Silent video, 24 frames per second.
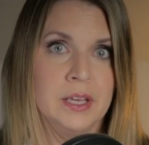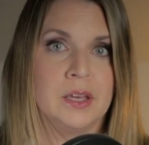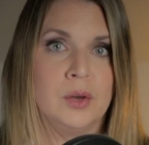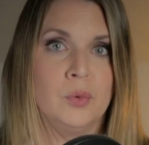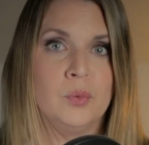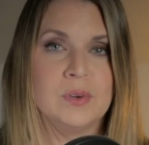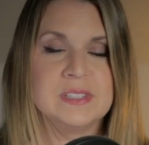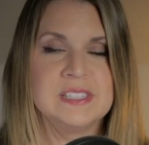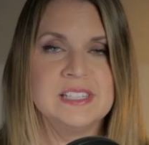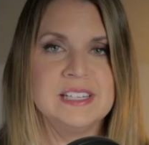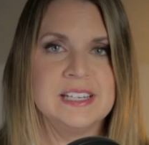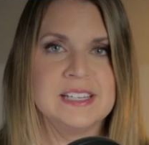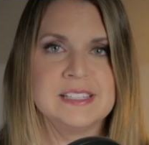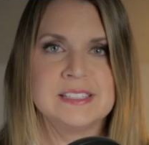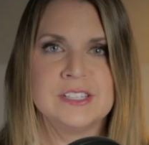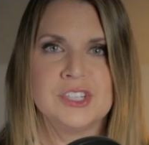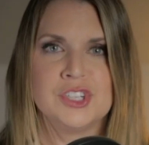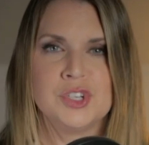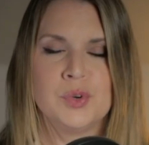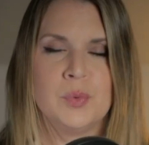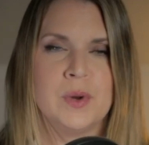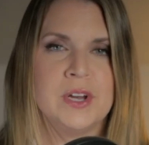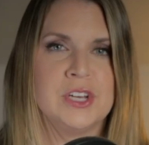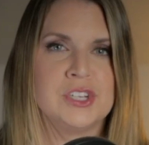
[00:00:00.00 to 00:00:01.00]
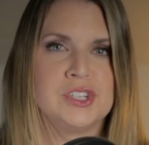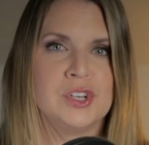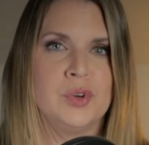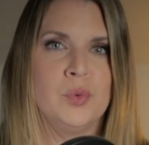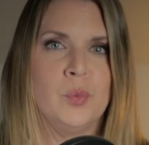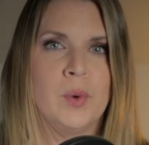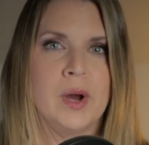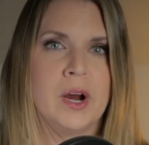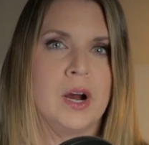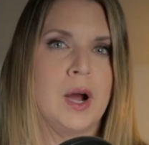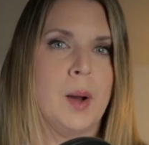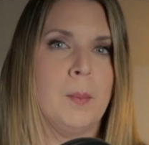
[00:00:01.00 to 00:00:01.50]
It wasn't a situation
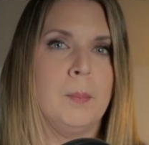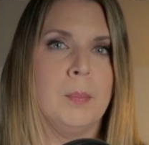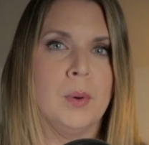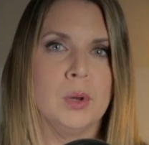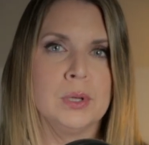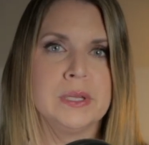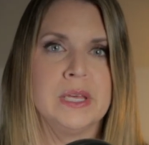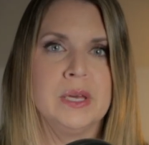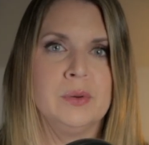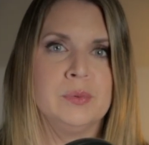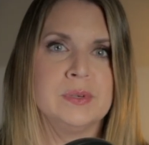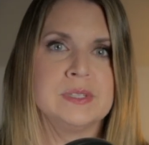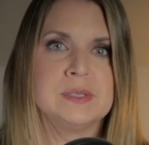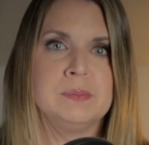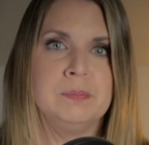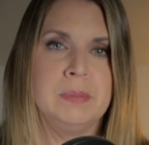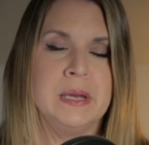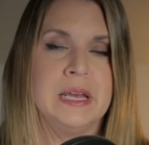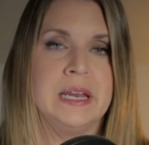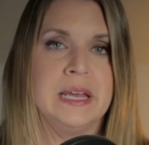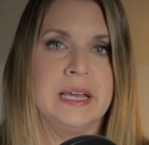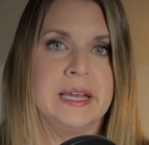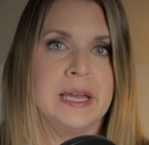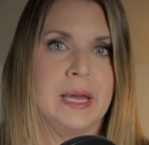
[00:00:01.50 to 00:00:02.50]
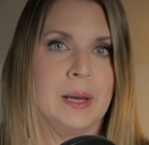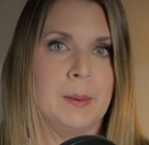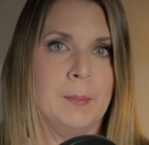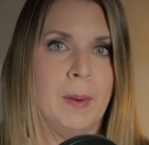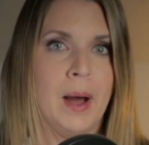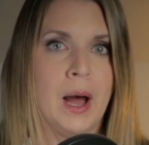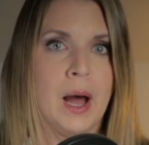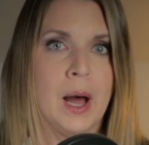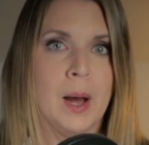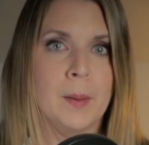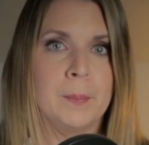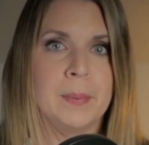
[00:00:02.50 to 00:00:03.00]
where a bully was beating him
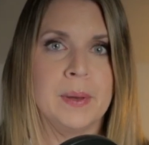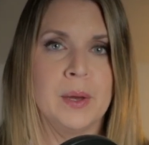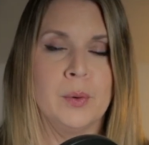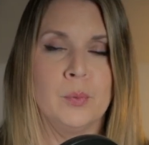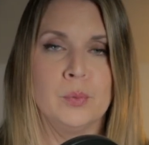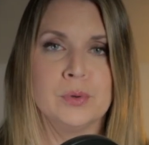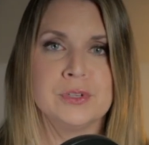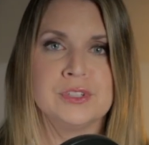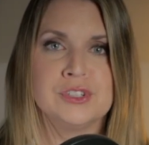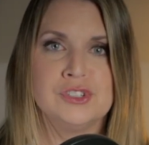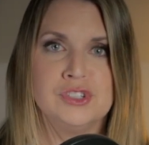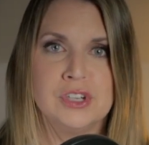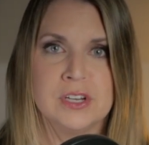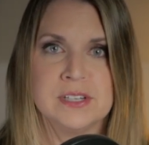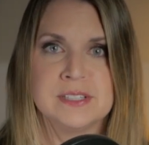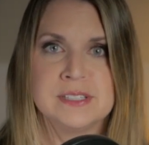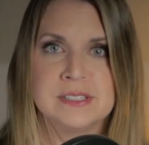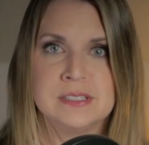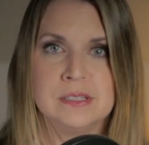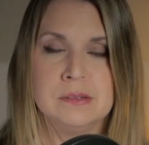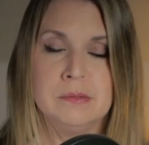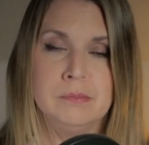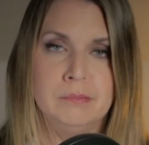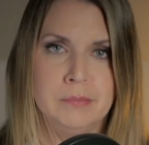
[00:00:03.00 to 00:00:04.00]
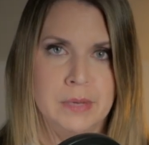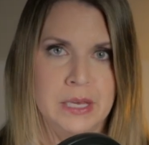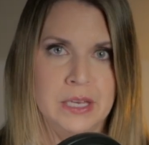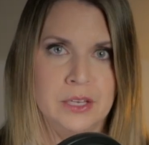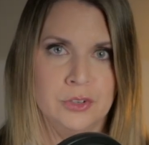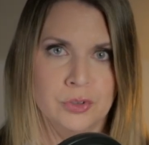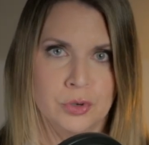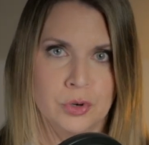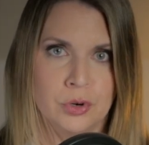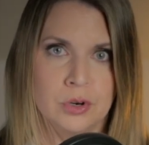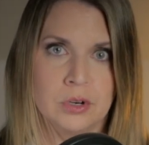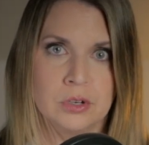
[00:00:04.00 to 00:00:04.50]
up, it was just
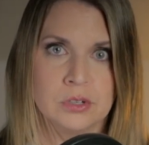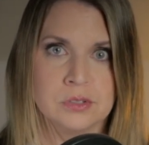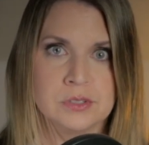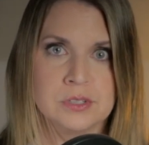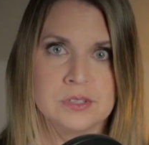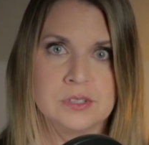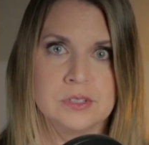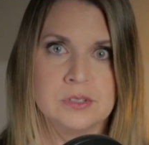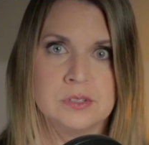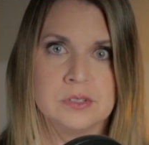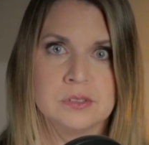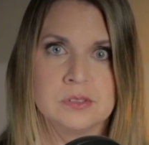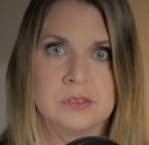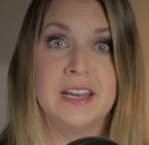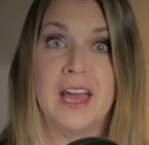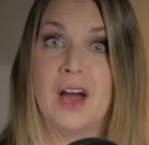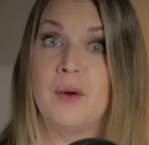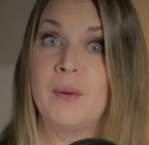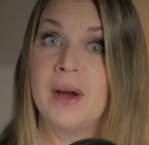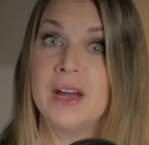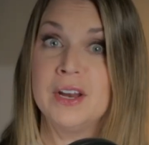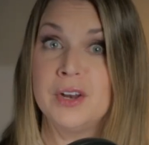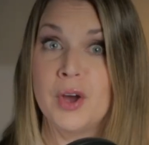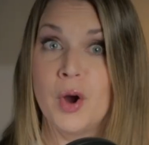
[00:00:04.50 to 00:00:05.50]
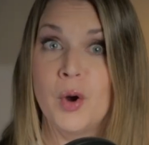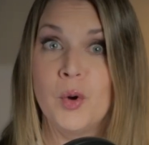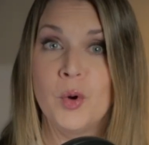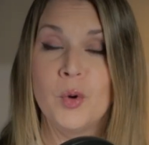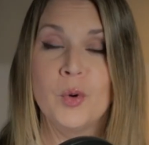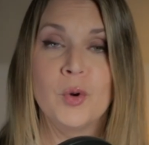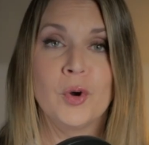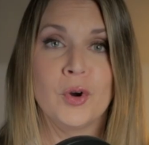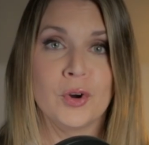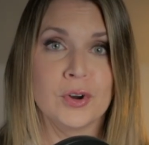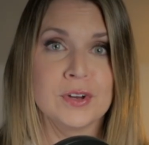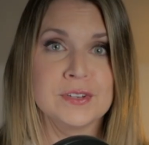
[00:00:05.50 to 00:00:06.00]
mean girls. Now I
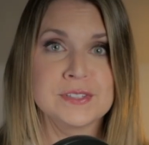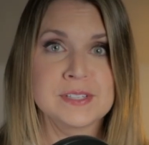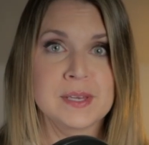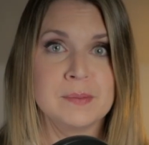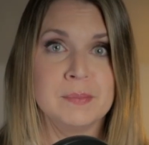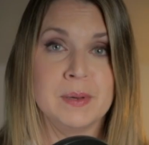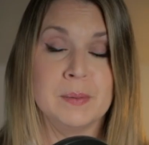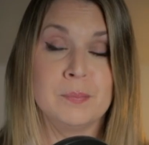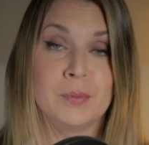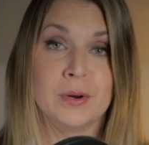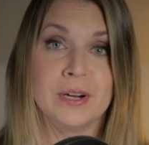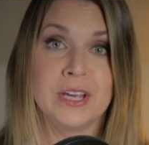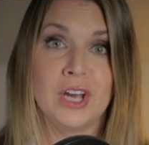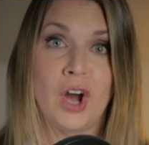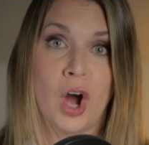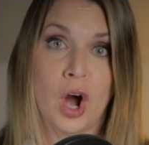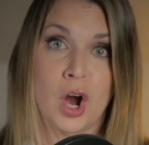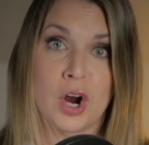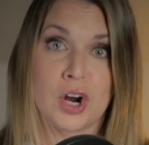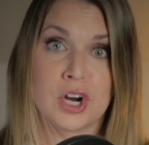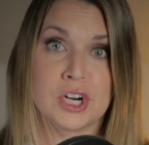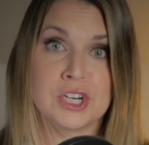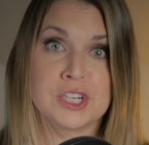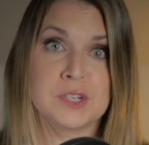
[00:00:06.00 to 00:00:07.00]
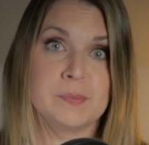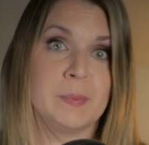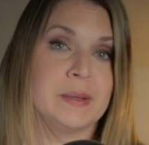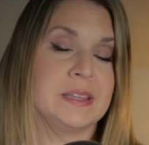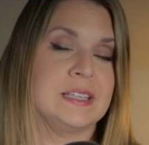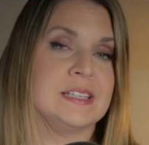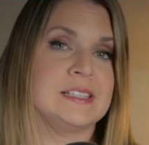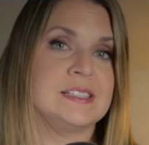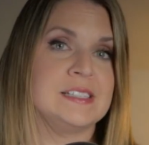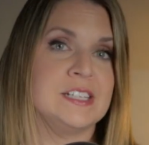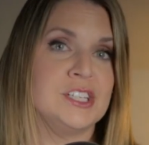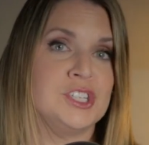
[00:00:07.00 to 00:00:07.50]
know girls can be pretty harsh, but
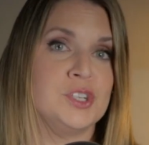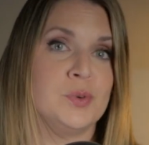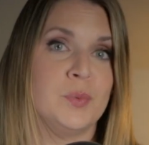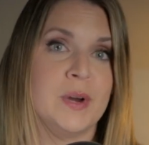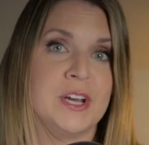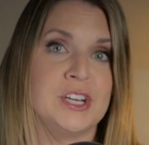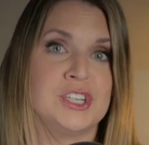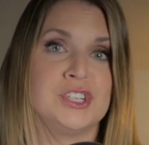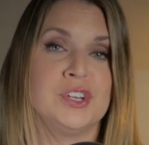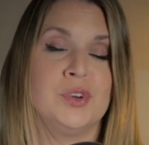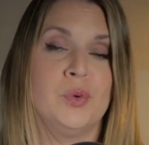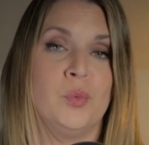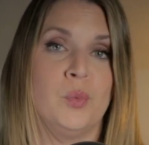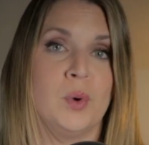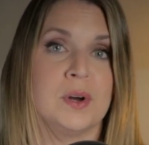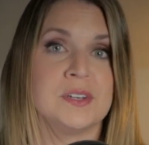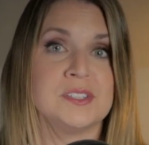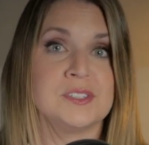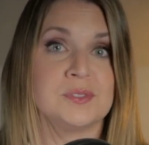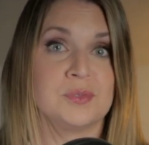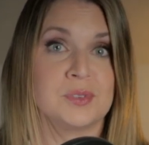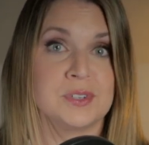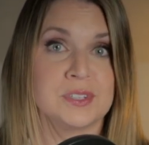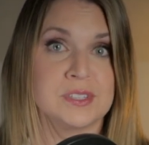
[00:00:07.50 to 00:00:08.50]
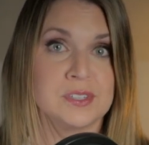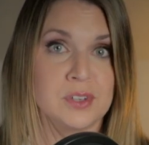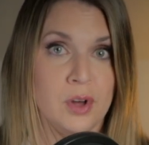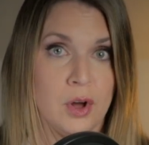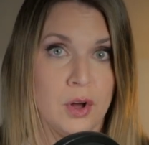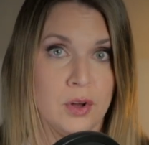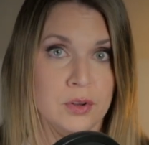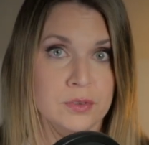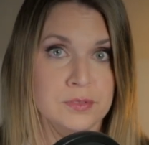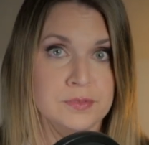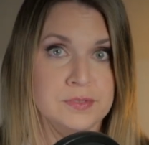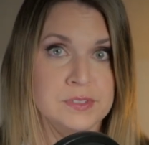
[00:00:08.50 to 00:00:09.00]
the situation was
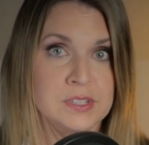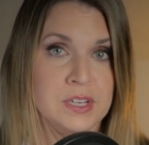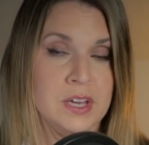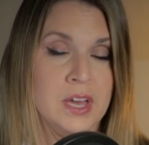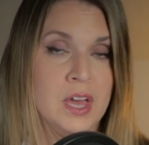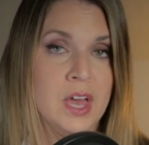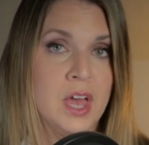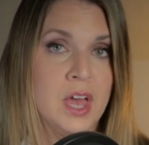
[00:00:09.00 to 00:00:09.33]
resolved.